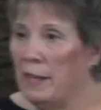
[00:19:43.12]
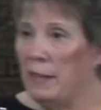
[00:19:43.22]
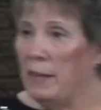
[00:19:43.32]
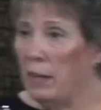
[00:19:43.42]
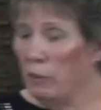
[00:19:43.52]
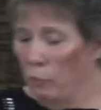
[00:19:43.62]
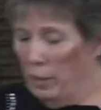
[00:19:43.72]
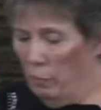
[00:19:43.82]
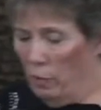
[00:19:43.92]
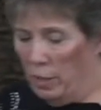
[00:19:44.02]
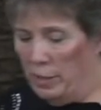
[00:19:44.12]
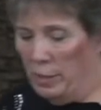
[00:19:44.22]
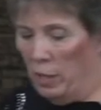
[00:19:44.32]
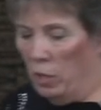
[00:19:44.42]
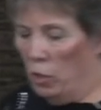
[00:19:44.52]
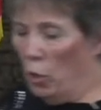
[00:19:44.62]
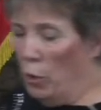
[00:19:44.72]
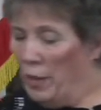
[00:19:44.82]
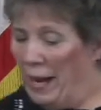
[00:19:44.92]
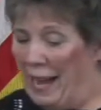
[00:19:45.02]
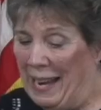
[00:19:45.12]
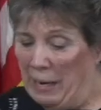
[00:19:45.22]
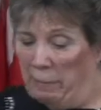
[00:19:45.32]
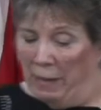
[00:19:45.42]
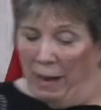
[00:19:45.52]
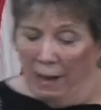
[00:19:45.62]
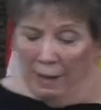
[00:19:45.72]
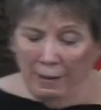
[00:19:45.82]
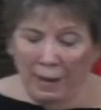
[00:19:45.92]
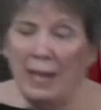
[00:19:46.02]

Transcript: Then the other one was, know that I am God